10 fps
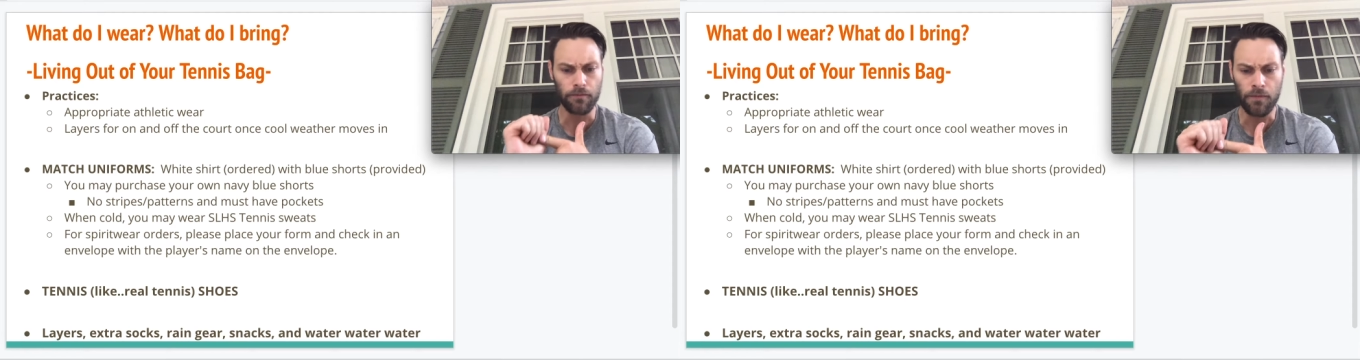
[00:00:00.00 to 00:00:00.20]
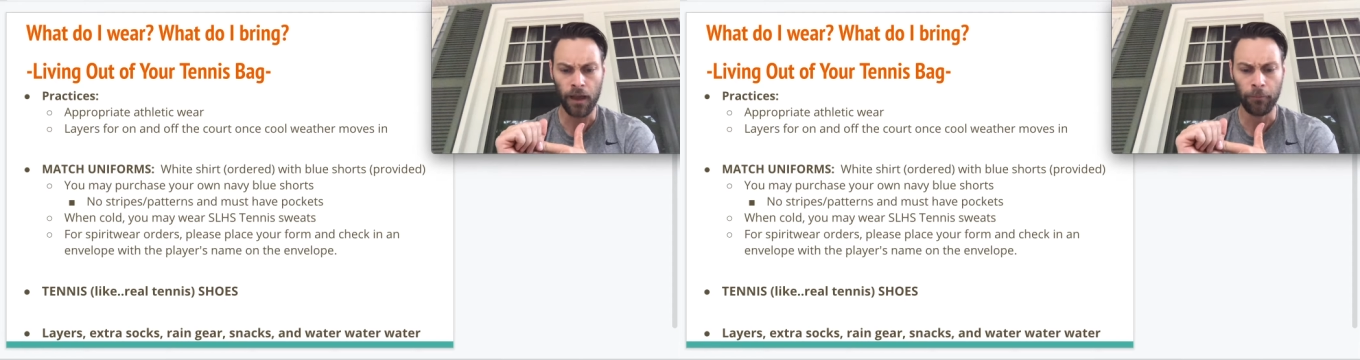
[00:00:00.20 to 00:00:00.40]

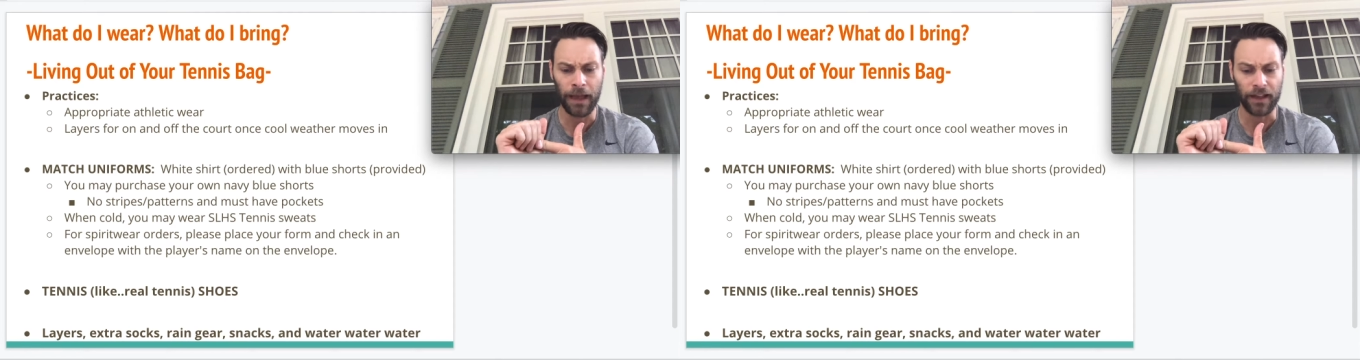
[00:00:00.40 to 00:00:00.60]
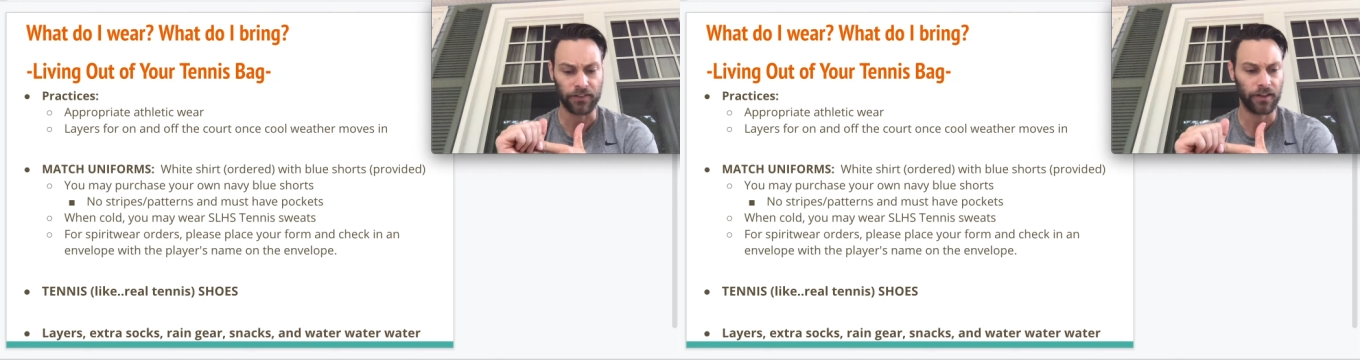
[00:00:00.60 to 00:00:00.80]
a
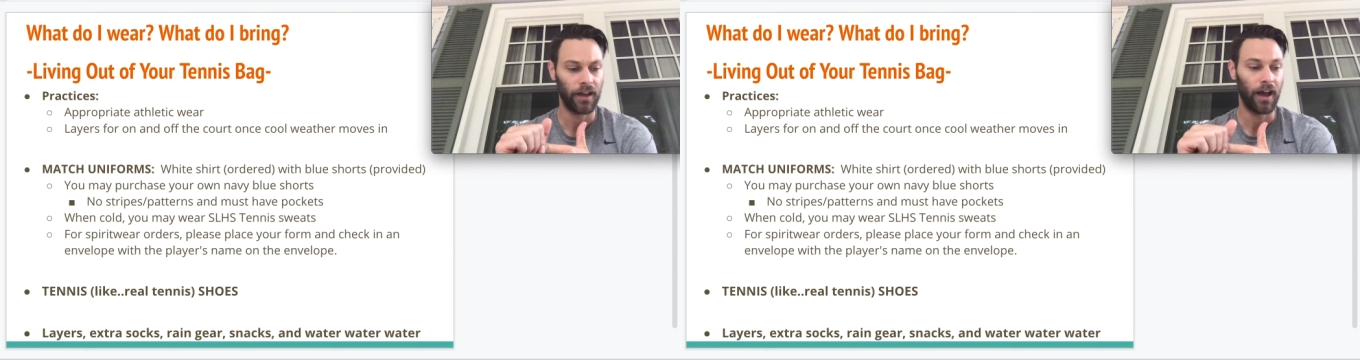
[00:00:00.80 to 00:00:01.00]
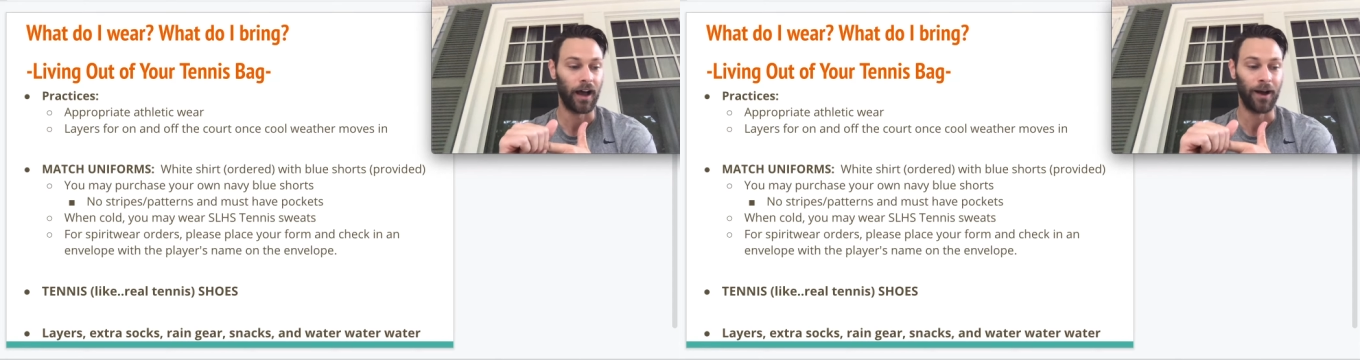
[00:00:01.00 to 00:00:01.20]
mask.
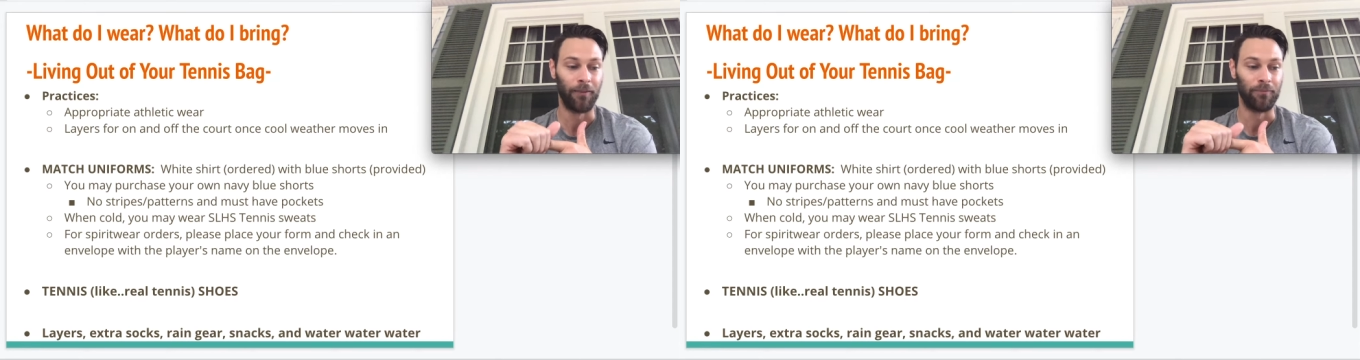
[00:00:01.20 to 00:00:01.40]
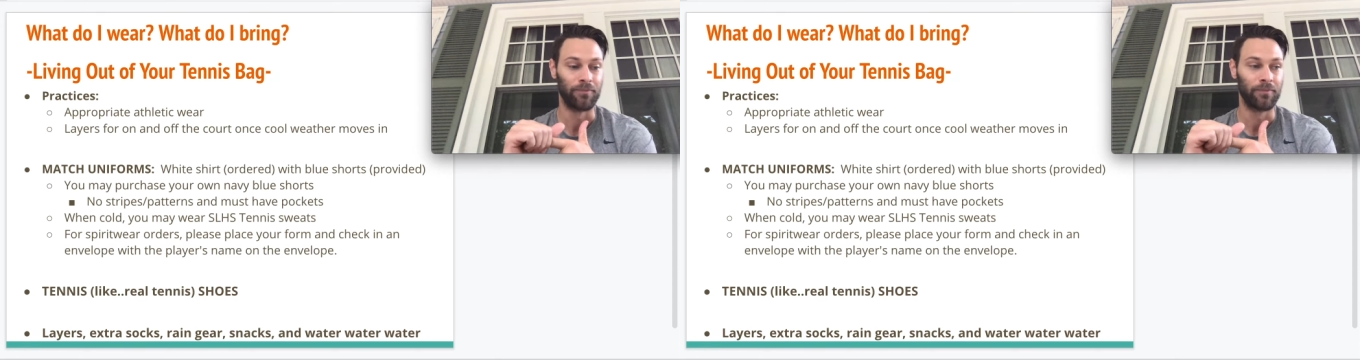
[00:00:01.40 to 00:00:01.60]

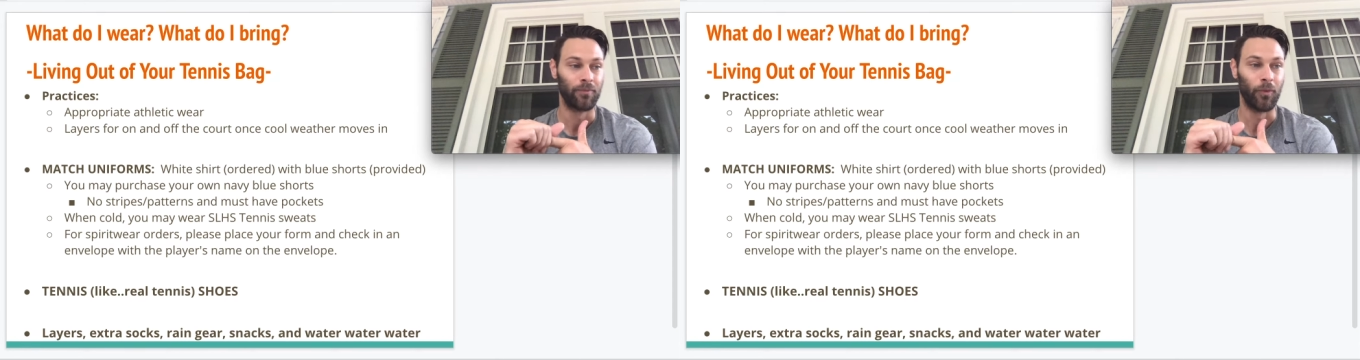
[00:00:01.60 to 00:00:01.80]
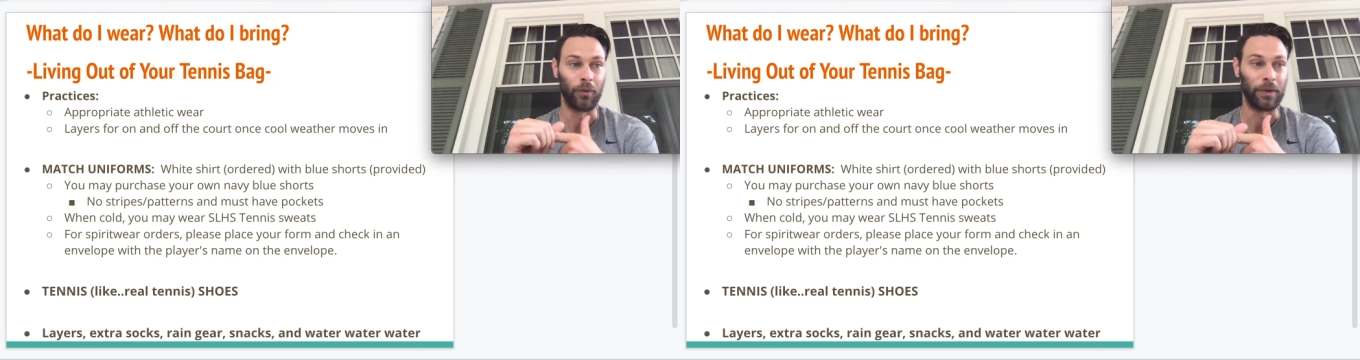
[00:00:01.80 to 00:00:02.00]
When